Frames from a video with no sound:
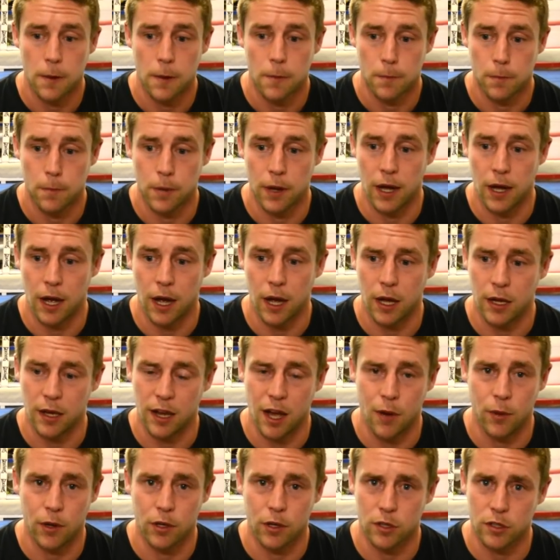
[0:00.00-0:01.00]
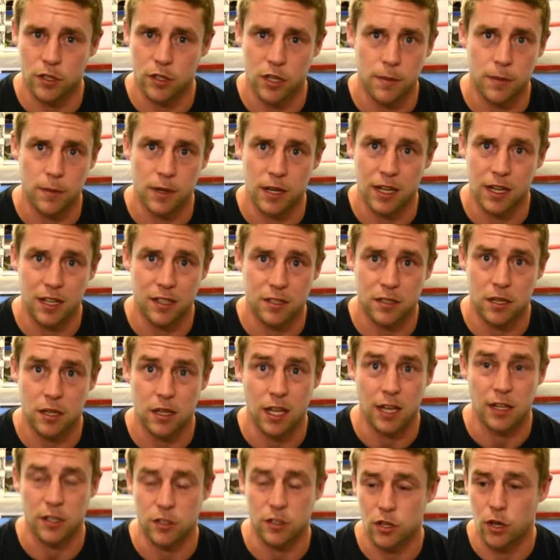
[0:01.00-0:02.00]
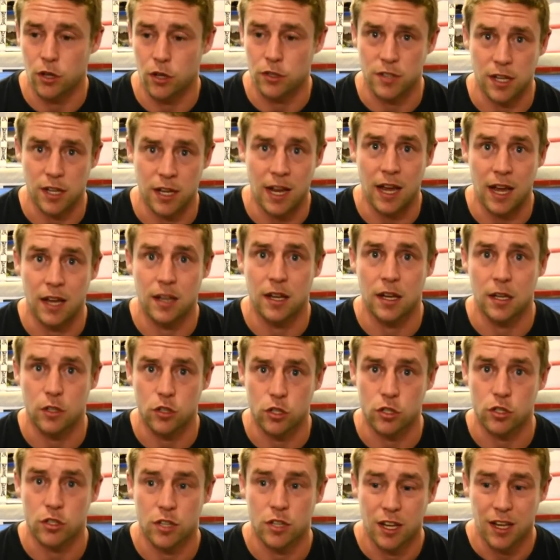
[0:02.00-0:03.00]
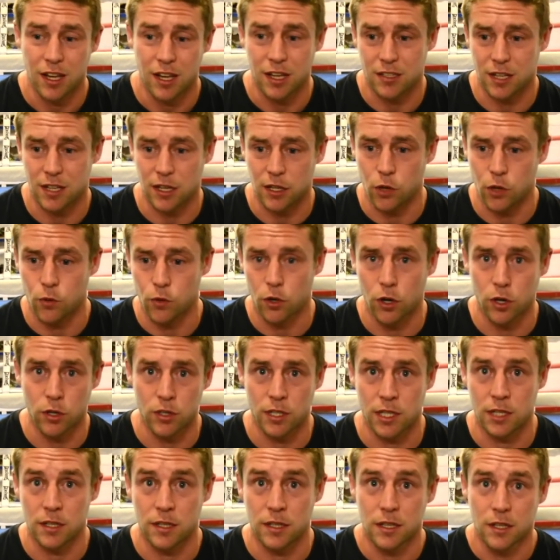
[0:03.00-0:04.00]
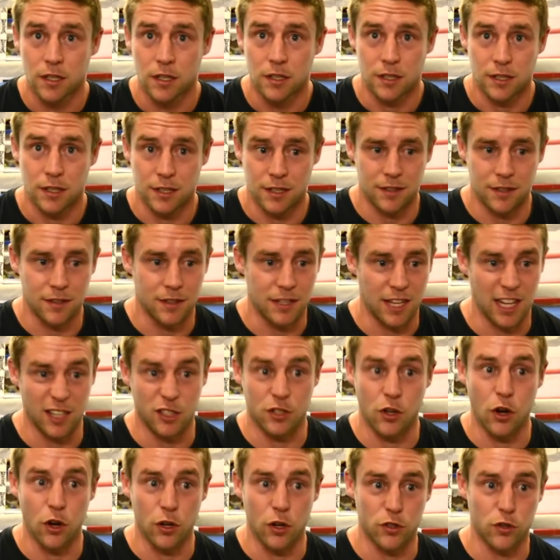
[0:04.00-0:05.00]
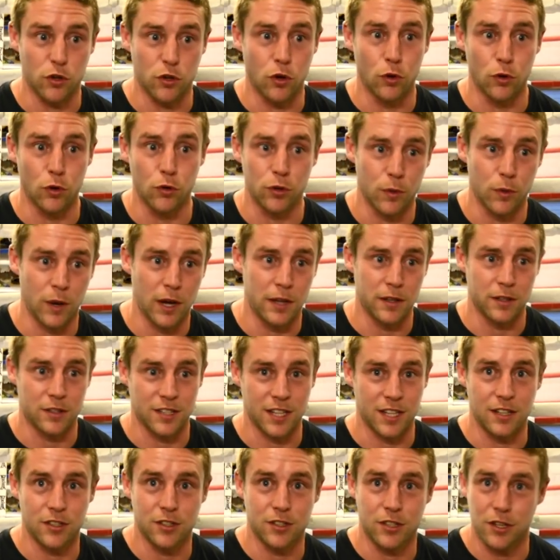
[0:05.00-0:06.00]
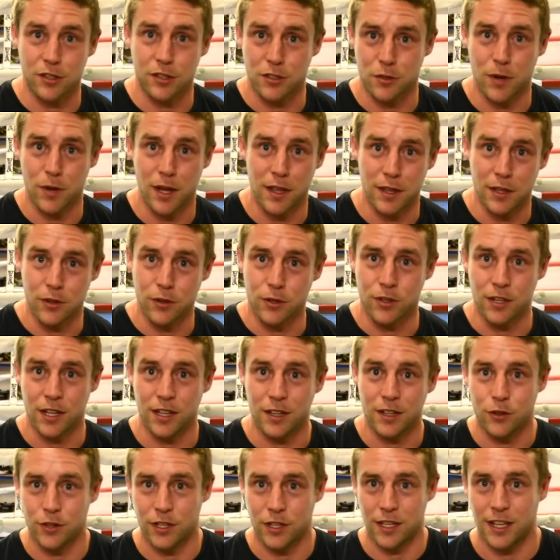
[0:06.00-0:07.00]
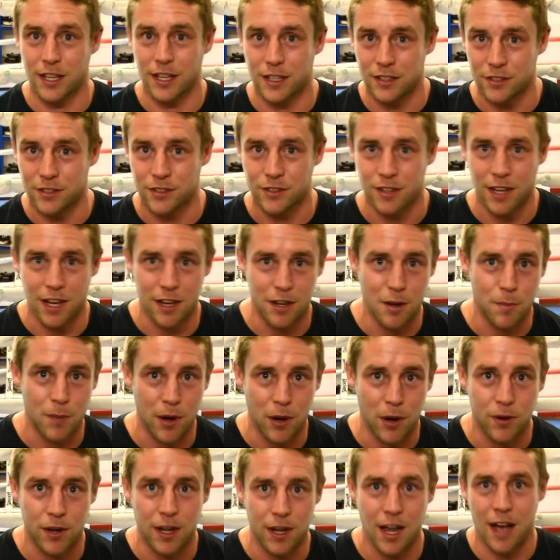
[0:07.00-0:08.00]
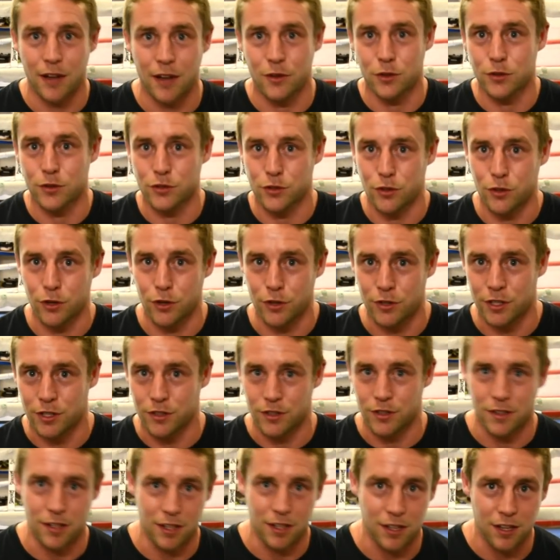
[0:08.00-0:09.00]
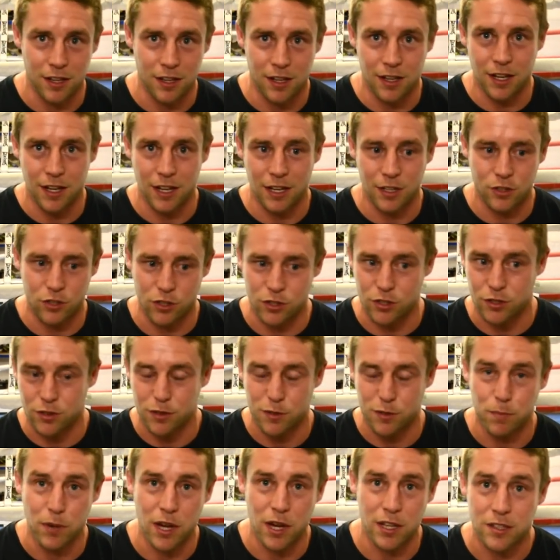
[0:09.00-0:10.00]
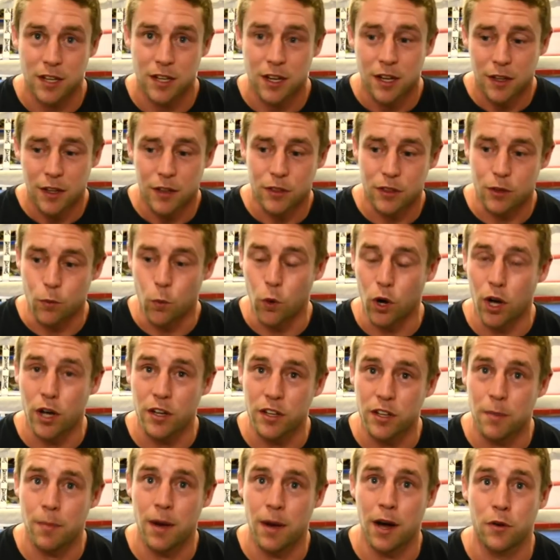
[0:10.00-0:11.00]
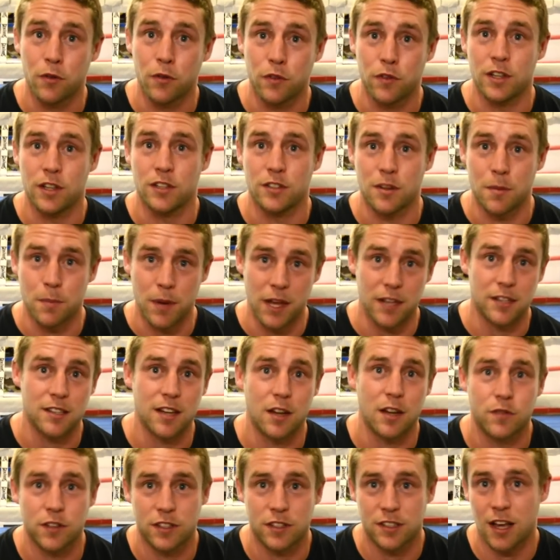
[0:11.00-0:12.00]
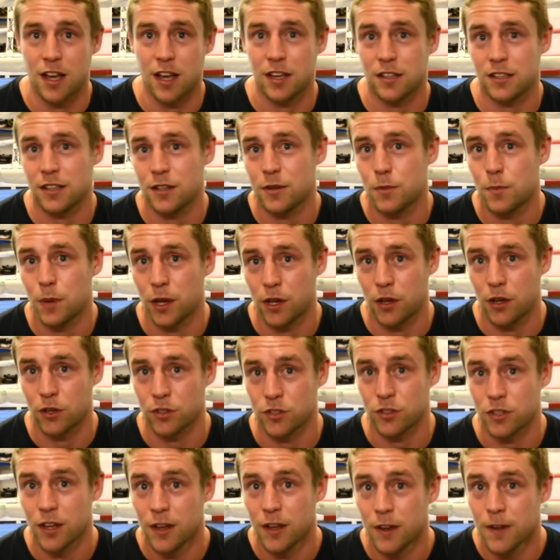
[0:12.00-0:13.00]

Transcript: but now I don't seem to need to, like you saw tonight. It's, yep. just, it's like a rolling. Kids go to school, they wear the t-shirts, they wear the hoodie, other kids hear about it, adults go, and it just spreads. Spirals. Word of mouth is the best advertising, because yeah.